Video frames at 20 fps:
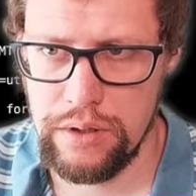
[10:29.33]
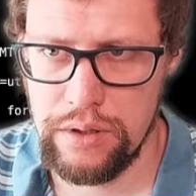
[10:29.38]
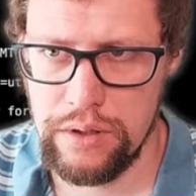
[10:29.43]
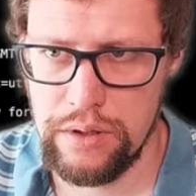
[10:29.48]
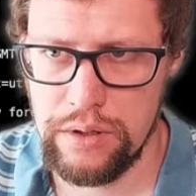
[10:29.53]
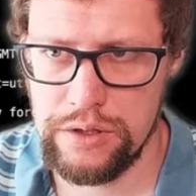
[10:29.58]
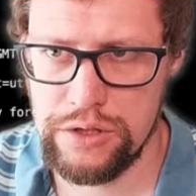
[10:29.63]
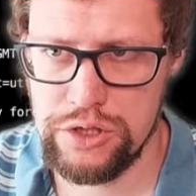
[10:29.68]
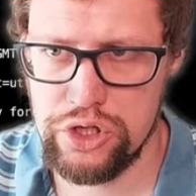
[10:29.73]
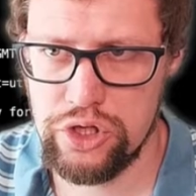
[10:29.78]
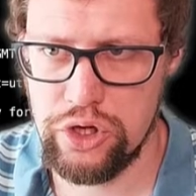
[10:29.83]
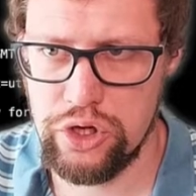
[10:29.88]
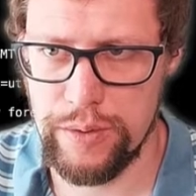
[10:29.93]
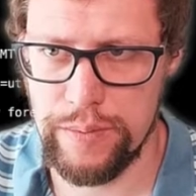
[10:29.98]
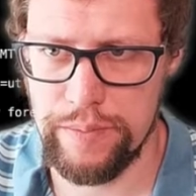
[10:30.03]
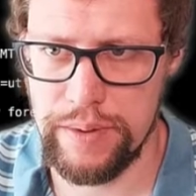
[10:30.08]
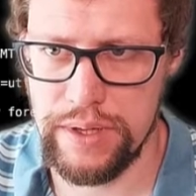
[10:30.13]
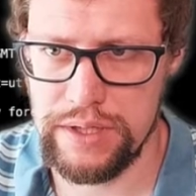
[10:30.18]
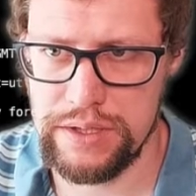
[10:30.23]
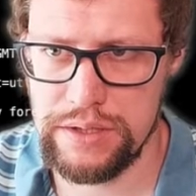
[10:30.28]
Let's copy
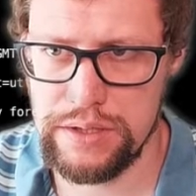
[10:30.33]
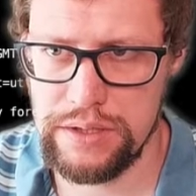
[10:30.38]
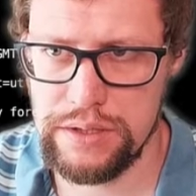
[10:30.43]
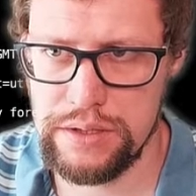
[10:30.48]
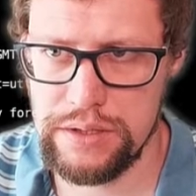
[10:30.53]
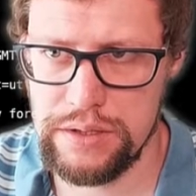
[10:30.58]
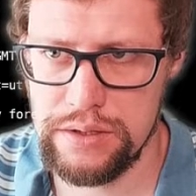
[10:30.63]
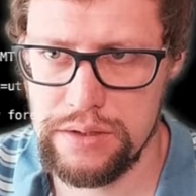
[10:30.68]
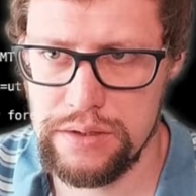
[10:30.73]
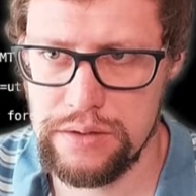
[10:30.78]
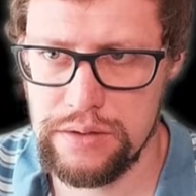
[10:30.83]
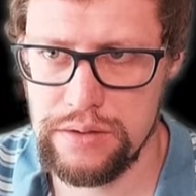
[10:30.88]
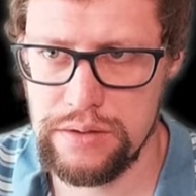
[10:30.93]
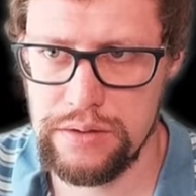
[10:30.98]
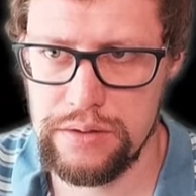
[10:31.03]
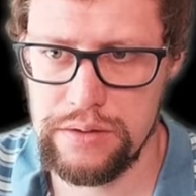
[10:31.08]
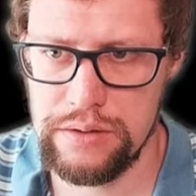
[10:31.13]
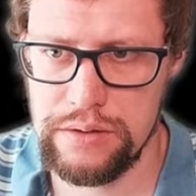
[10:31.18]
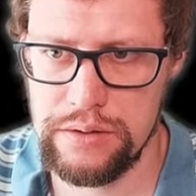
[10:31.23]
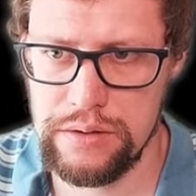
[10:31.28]
paste this,
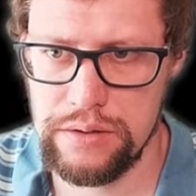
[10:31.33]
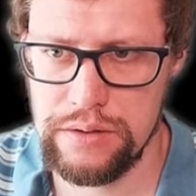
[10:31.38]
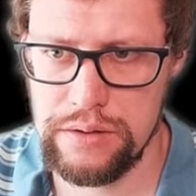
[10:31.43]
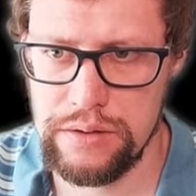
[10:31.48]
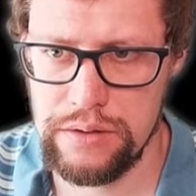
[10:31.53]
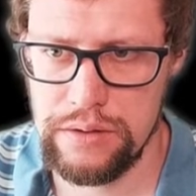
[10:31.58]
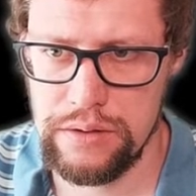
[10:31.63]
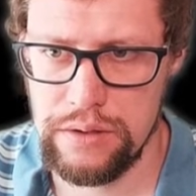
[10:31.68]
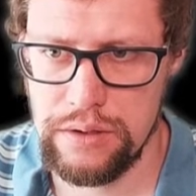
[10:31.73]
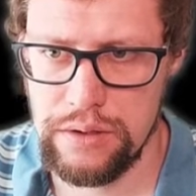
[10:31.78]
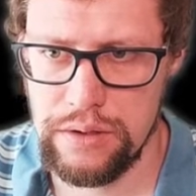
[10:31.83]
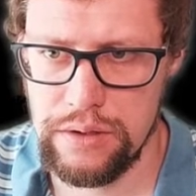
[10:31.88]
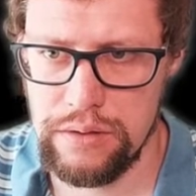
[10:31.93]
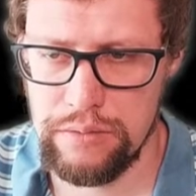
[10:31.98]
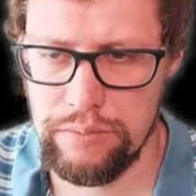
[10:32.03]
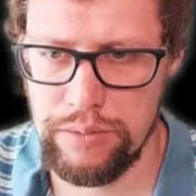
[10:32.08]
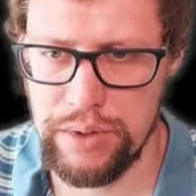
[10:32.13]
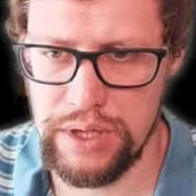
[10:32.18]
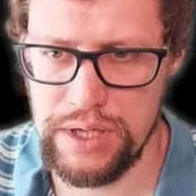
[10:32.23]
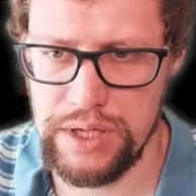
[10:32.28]

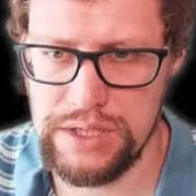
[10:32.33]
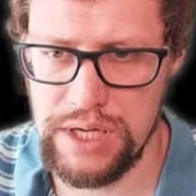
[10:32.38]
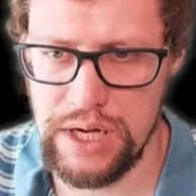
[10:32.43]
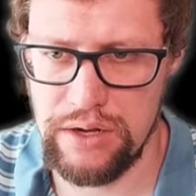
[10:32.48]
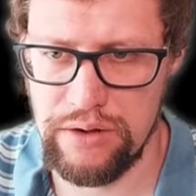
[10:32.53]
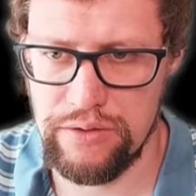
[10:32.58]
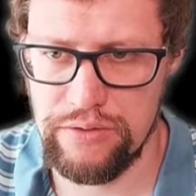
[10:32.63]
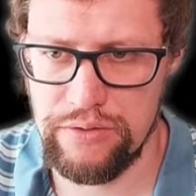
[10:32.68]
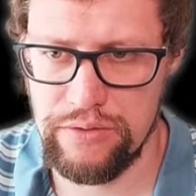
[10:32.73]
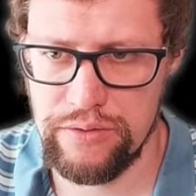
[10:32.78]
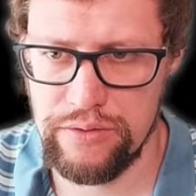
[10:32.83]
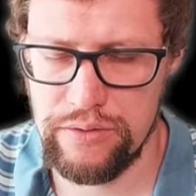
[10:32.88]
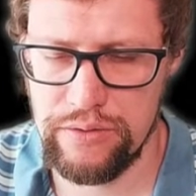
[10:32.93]
but instead of